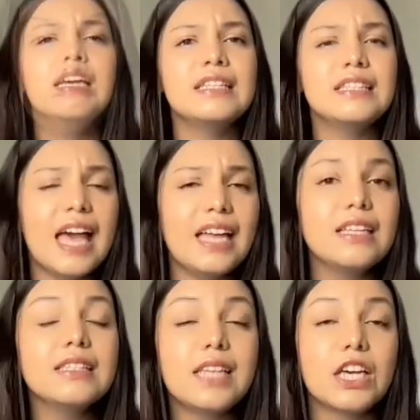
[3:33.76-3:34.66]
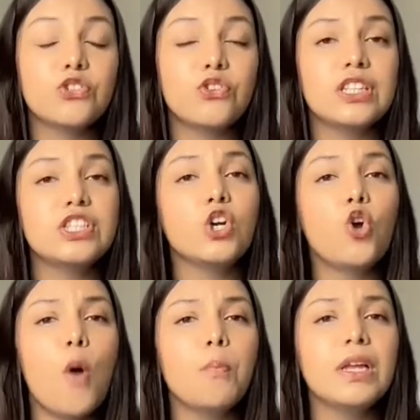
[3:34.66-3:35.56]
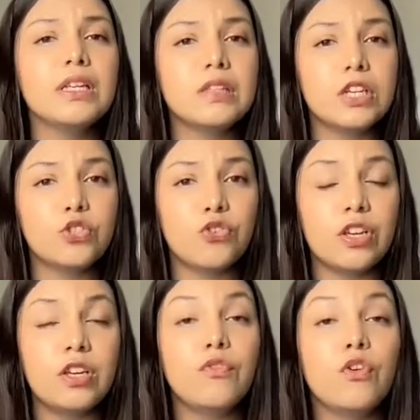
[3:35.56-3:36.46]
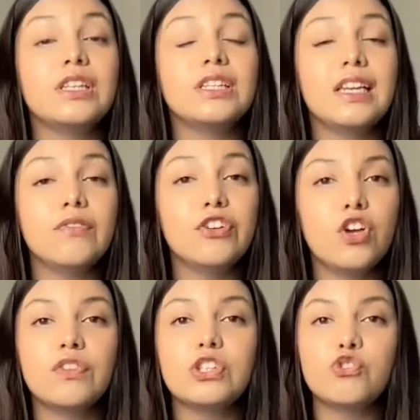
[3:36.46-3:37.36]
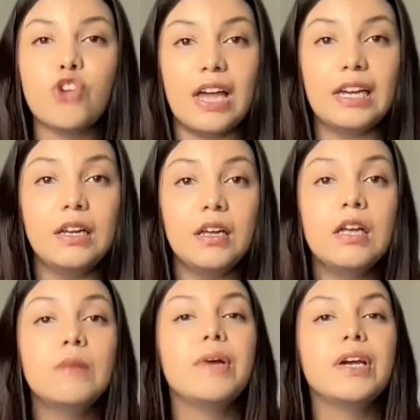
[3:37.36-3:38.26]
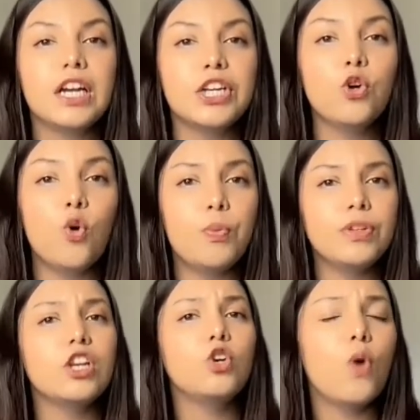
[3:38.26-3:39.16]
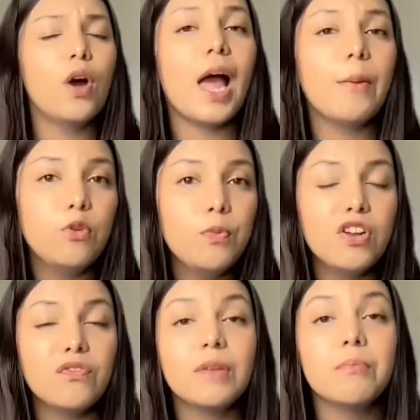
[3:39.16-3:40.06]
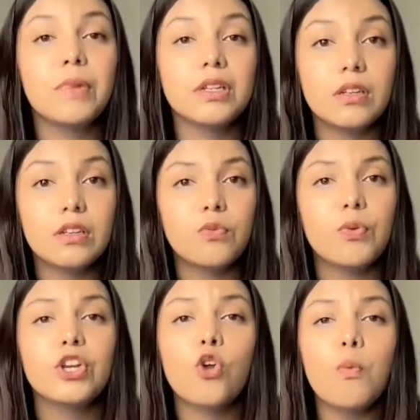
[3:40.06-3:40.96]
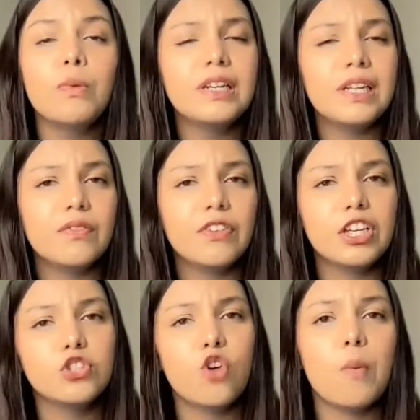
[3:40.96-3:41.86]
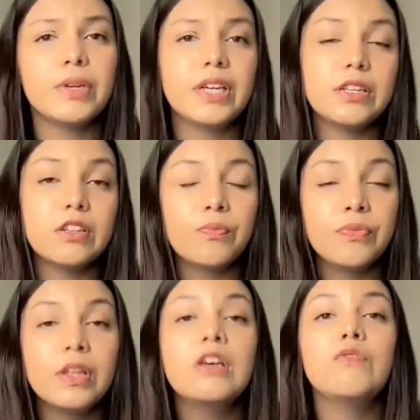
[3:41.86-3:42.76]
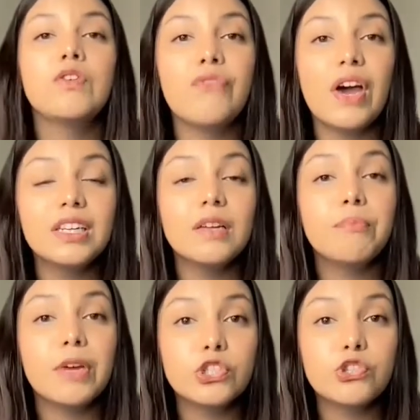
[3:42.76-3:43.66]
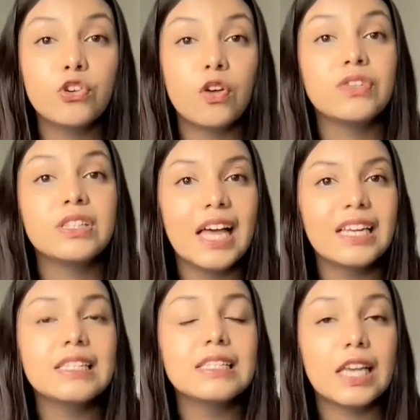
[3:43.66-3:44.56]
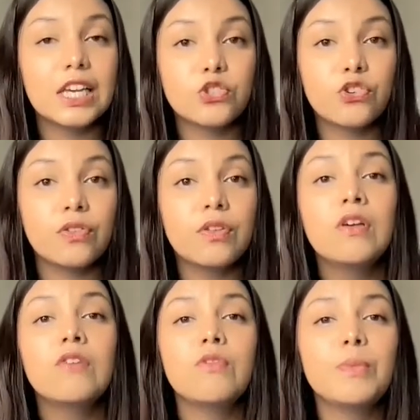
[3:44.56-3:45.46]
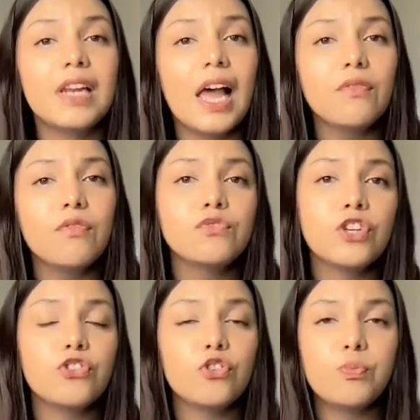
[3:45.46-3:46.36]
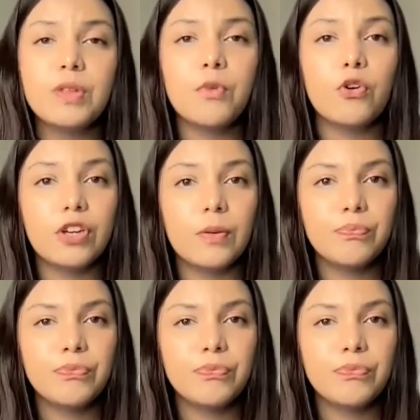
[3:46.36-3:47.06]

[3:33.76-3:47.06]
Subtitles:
Caesarian section is a complex surgery for the delivery of a child by cutting open the lower abdomen of the mother when normal delivery is complicated. We find a mention of Caesarian section from the life of Chandragupta Maurya.